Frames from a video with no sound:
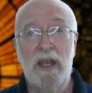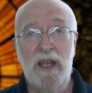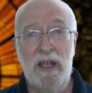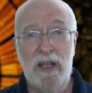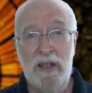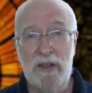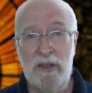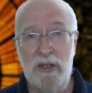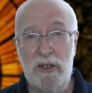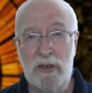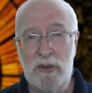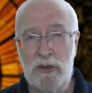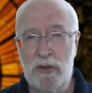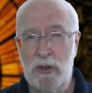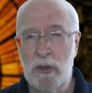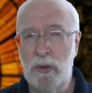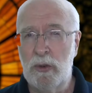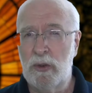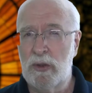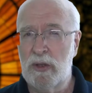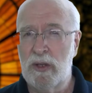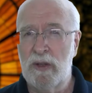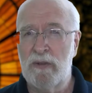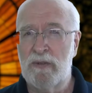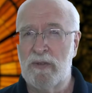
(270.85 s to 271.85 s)
in the
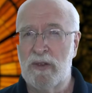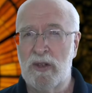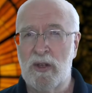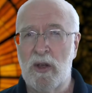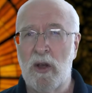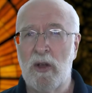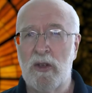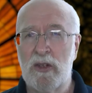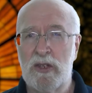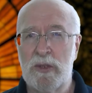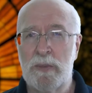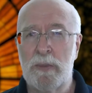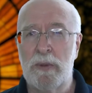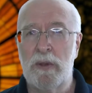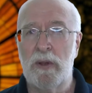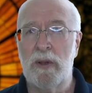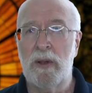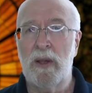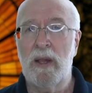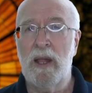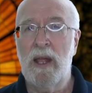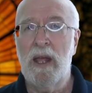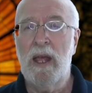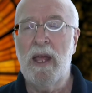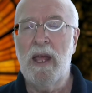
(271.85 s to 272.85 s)
truth of the gospel,